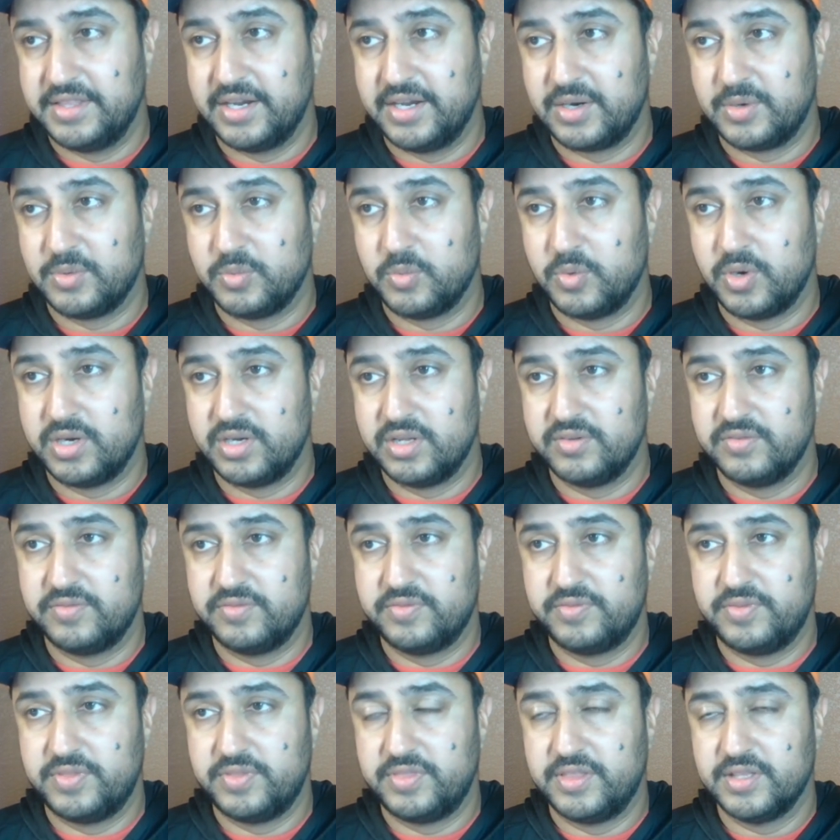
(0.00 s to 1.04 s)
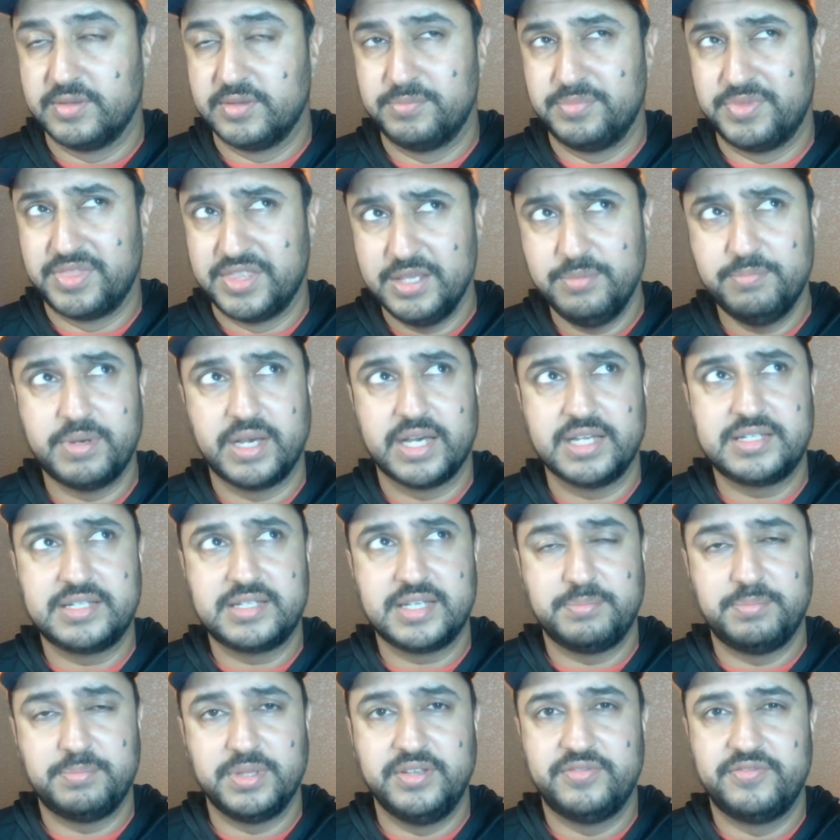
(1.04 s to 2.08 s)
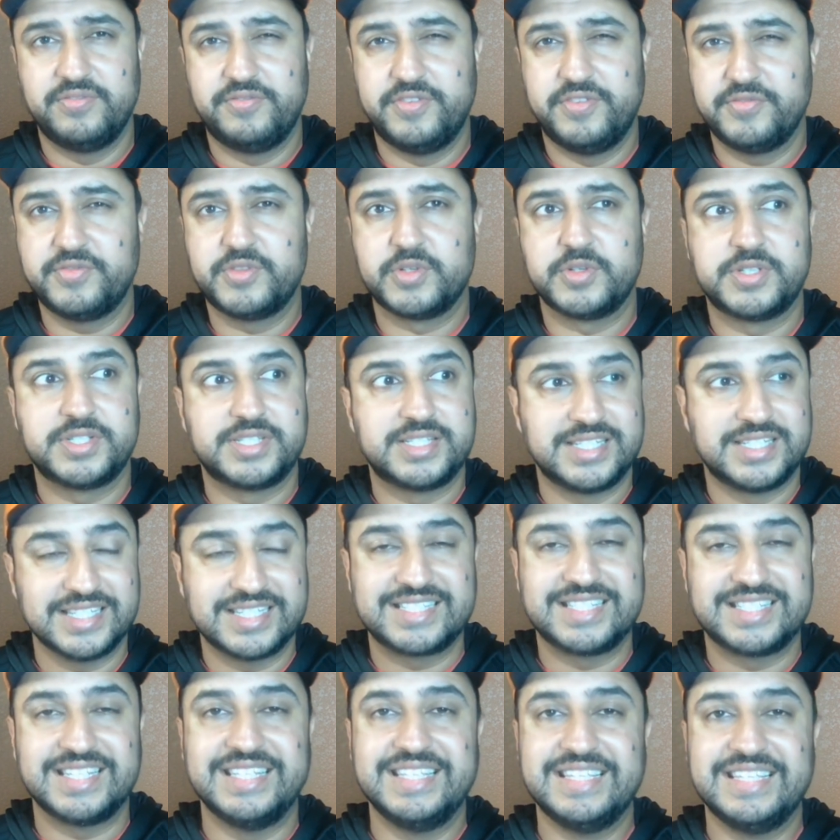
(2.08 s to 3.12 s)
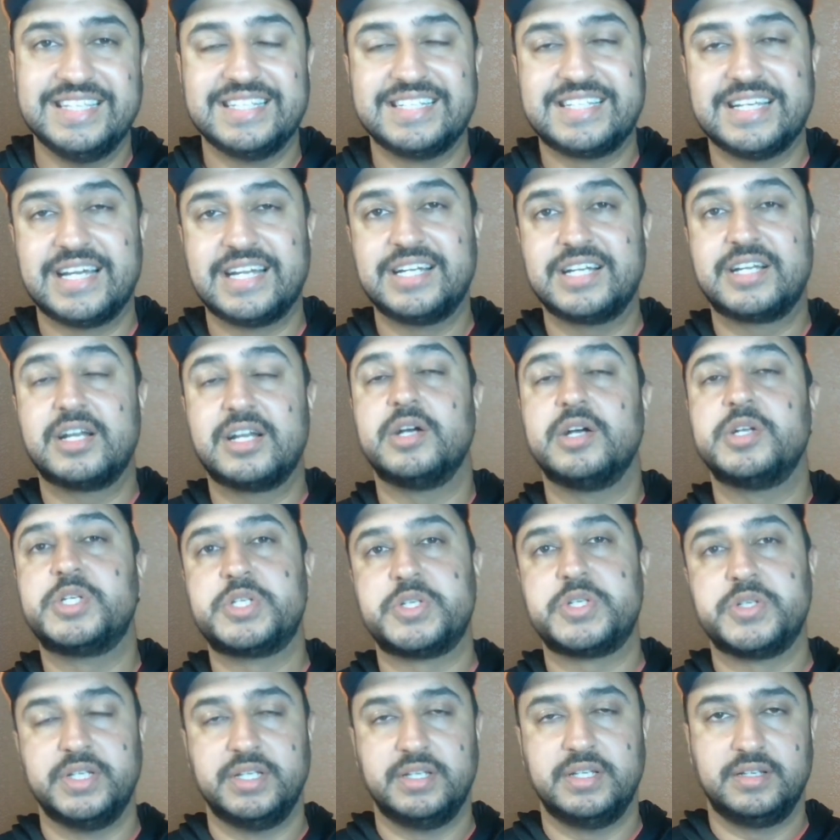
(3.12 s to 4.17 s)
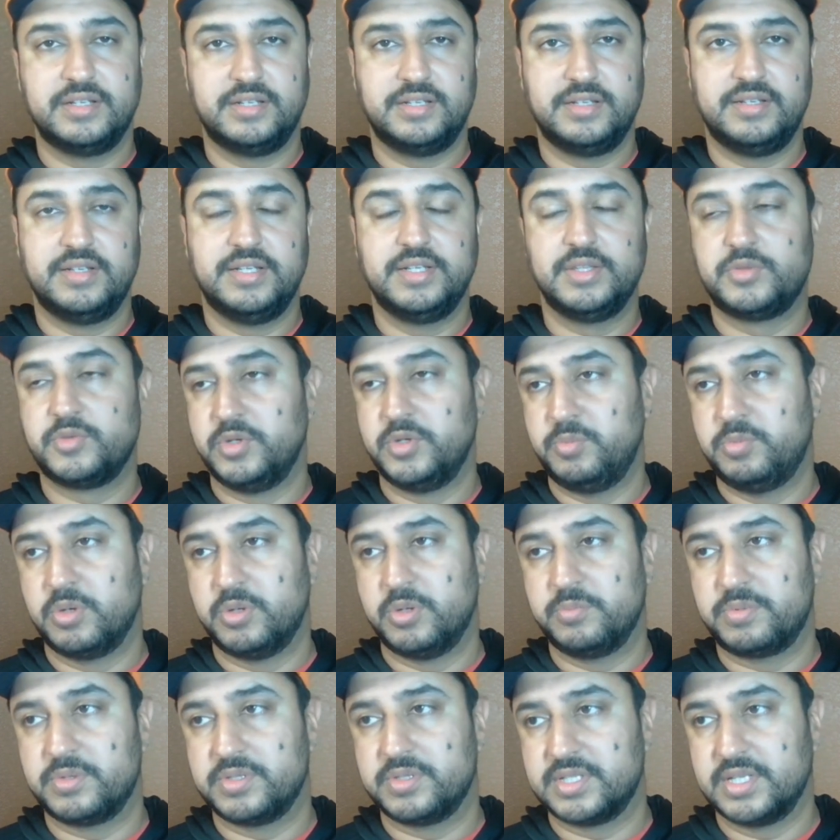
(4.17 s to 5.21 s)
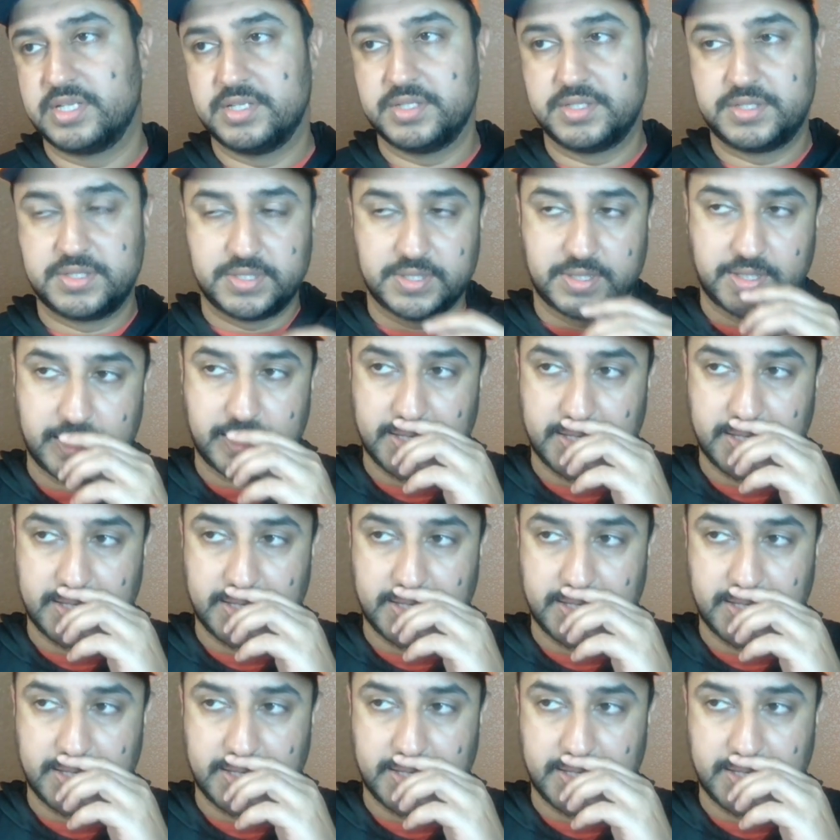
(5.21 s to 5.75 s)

they are one of the best, I believe, 5th or 6th in the entire country in 3-point percentage.